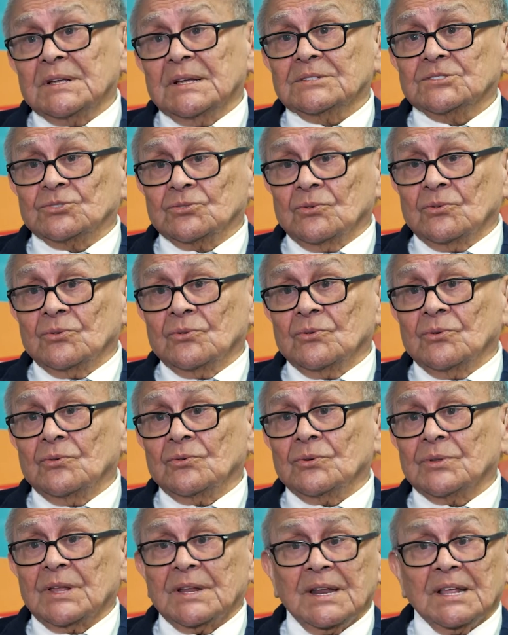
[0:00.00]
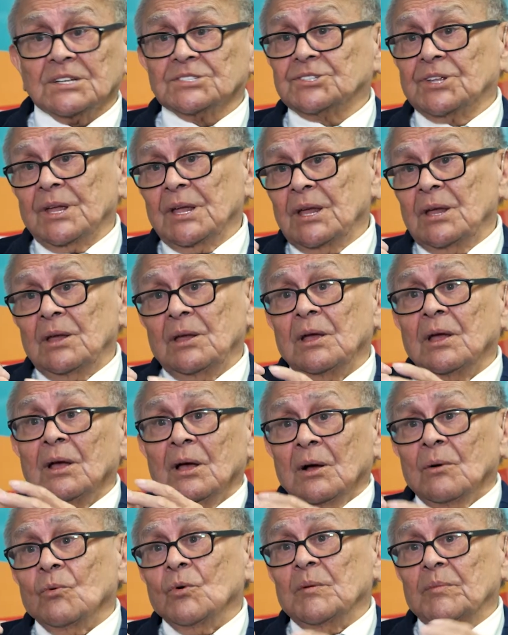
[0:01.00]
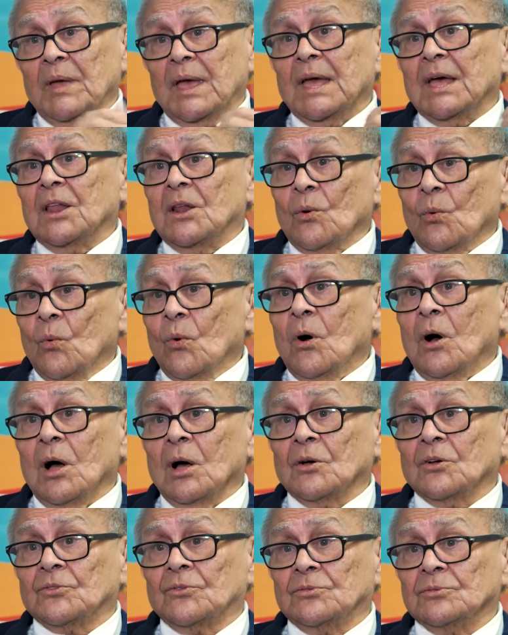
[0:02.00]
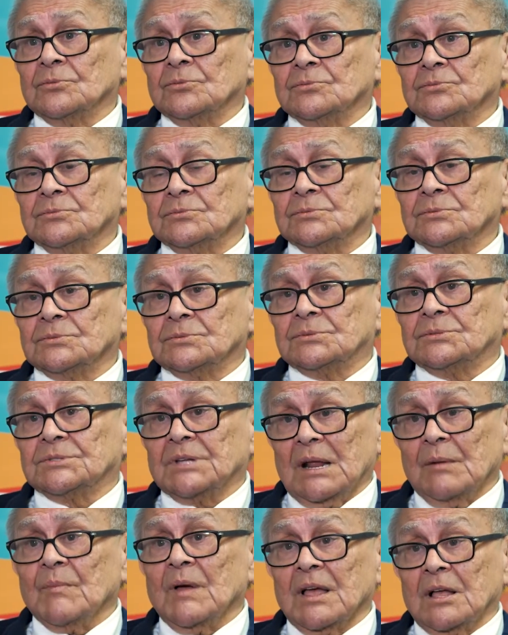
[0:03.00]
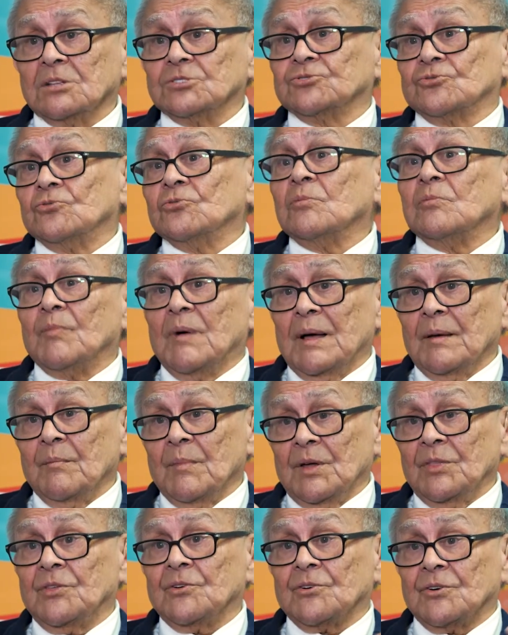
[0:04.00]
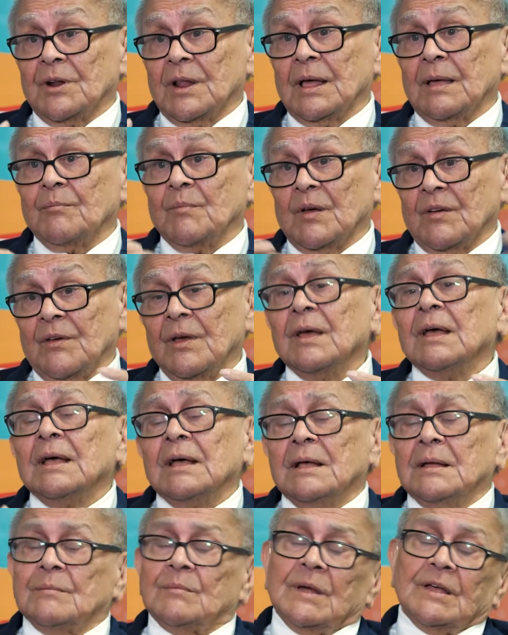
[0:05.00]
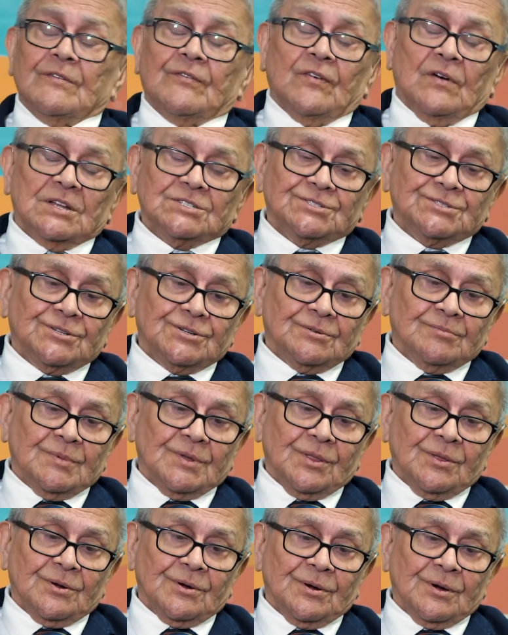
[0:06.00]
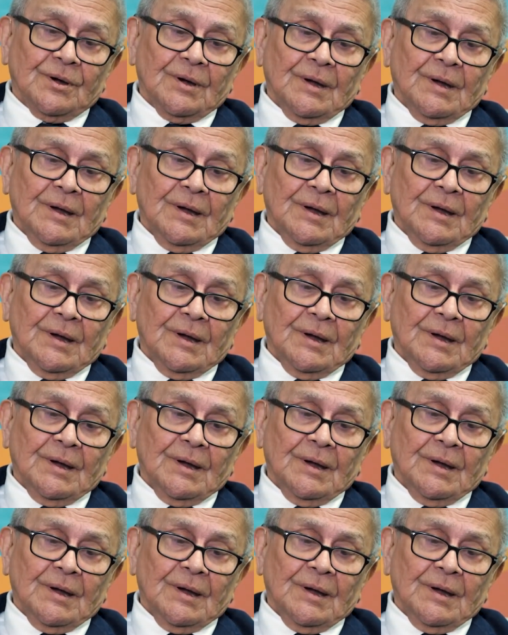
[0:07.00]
And so the next day we began to walk to St. Michael's School, my mother and I, my foster mother.